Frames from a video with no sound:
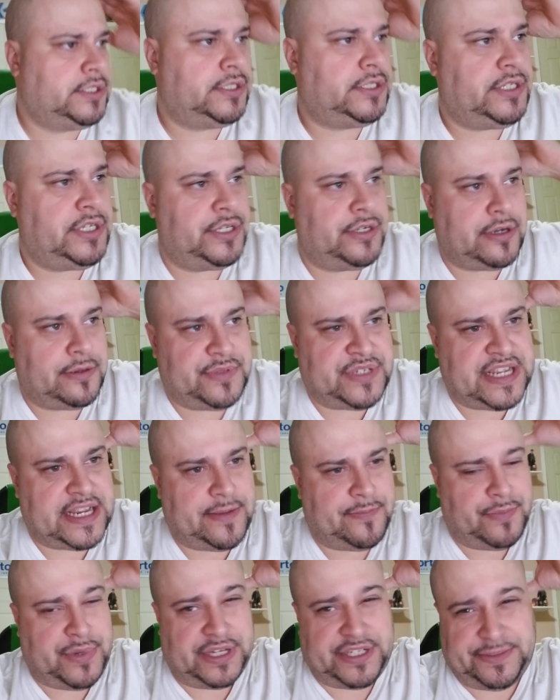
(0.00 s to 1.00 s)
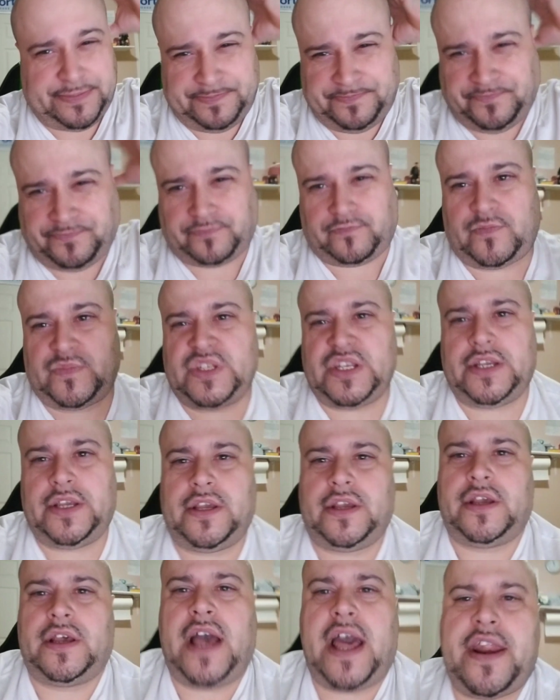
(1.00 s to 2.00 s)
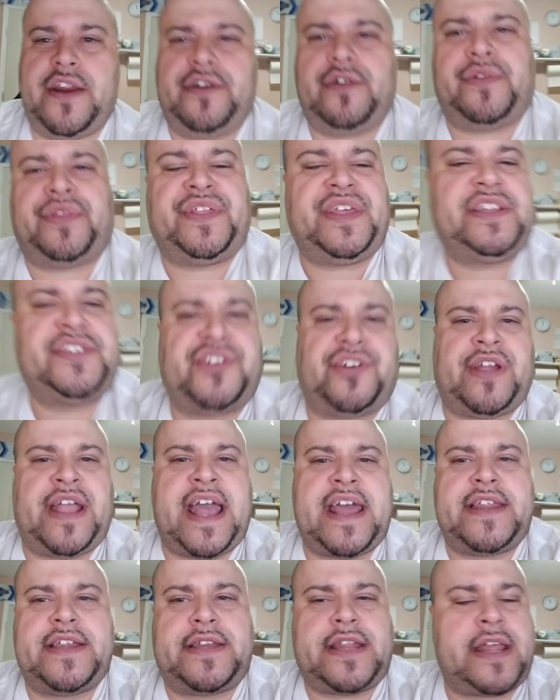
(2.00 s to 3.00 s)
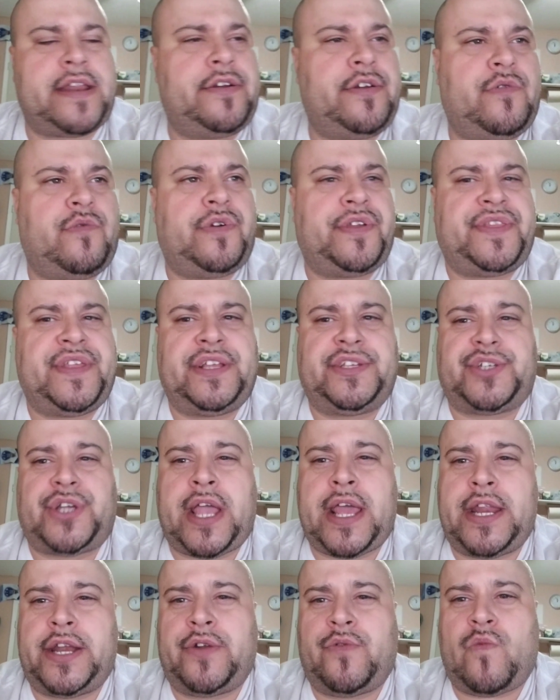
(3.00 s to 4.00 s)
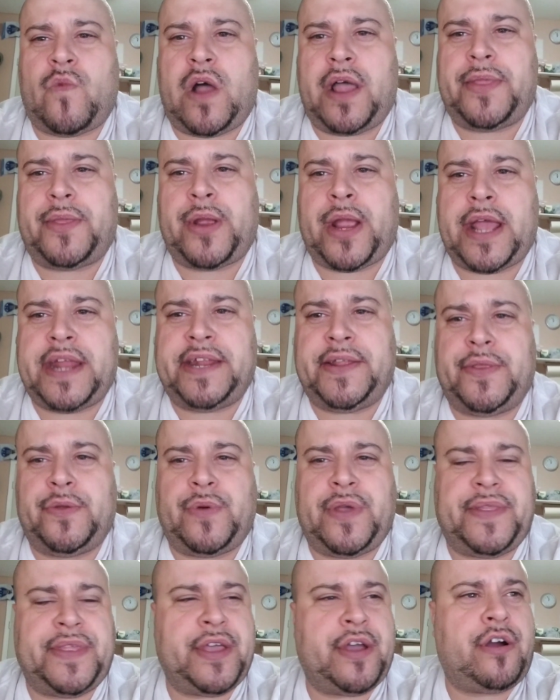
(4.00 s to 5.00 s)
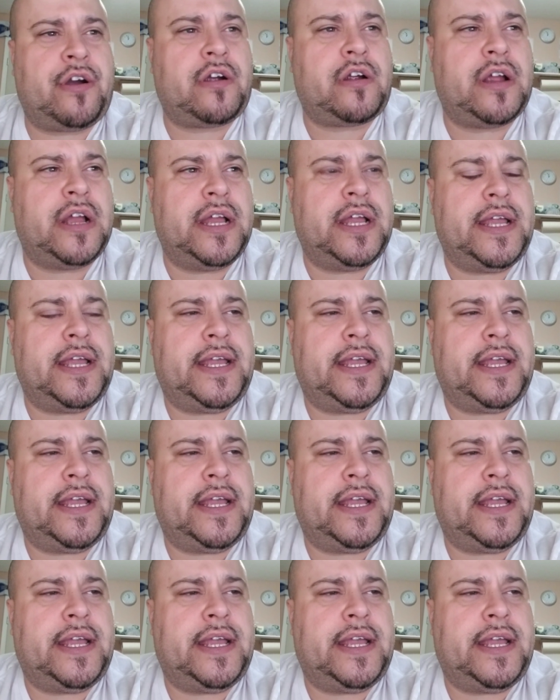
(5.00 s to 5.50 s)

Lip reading: You know what I'm saying? But I don't know, things are headed. I don't know where things are headed and why they're headed the way they are.